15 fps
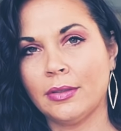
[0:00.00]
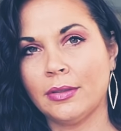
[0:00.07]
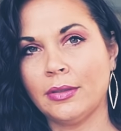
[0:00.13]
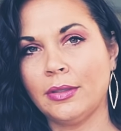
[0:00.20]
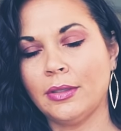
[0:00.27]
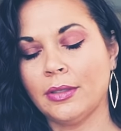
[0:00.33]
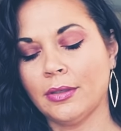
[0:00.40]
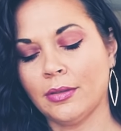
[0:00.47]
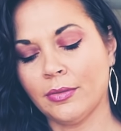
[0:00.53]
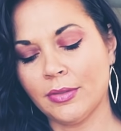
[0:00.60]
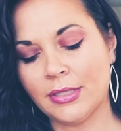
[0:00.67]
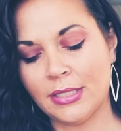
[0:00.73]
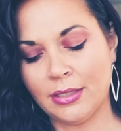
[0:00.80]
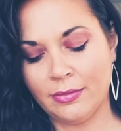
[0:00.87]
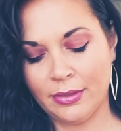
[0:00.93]
you know,
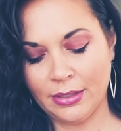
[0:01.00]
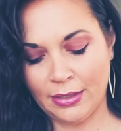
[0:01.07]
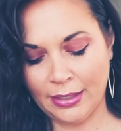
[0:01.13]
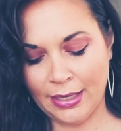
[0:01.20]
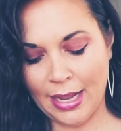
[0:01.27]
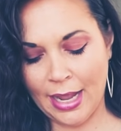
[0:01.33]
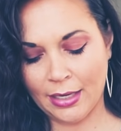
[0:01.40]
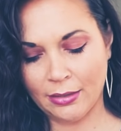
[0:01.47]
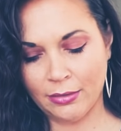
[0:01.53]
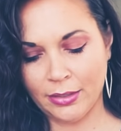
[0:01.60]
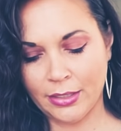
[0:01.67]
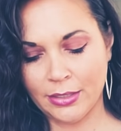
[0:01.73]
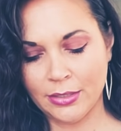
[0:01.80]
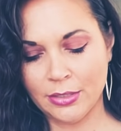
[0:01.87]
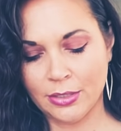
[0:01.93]
receiving like
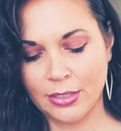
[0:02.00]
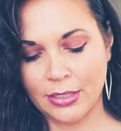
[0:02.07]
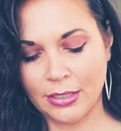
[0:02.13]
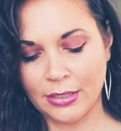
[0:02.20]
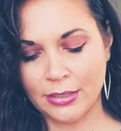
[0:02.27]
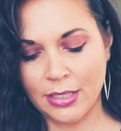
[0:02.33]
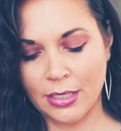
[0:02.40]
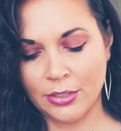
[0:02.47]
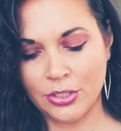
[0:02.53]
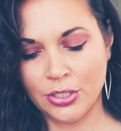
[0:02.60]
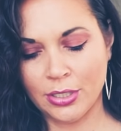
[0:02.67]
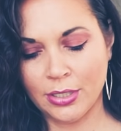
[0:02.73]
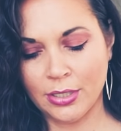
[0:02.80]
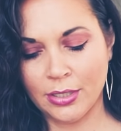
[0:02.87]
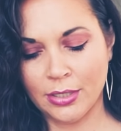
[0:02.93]
accolades or getting
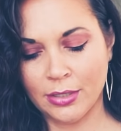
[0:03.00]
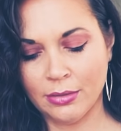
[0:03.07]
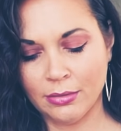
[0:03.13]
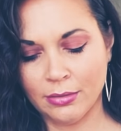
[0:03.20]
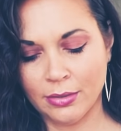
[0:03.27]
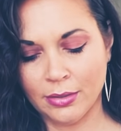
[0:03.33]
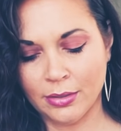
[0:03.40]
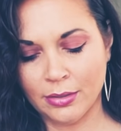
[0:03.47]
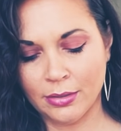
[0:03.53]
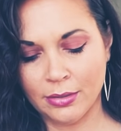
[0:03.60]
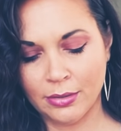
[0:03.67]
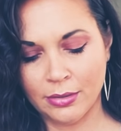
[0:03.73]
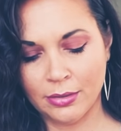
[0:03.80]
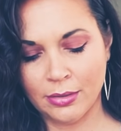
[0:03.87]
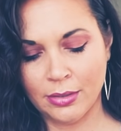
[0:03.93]
attention, or
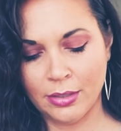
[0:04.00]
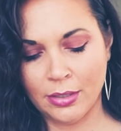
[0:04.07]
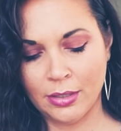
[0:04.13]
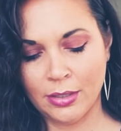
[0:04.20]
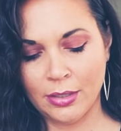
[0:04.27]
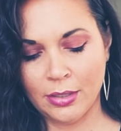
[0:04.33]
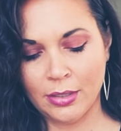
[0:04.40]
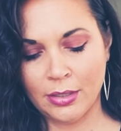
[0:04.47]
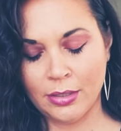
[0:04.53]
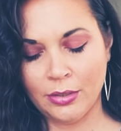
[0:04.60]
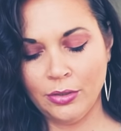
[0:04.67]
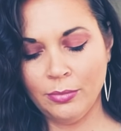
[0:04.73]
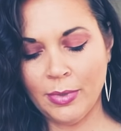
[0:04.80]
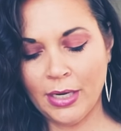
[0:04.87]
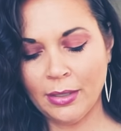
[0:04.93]

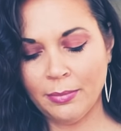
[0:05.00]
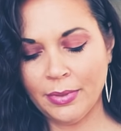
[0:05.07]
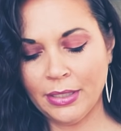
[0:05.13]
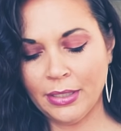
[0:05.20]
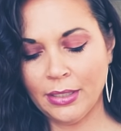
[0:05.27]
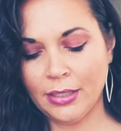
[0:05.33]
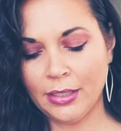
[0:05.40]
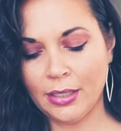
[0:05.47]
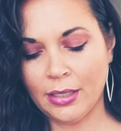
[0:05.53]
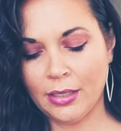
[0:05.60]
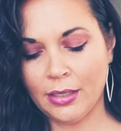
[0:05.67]
you might be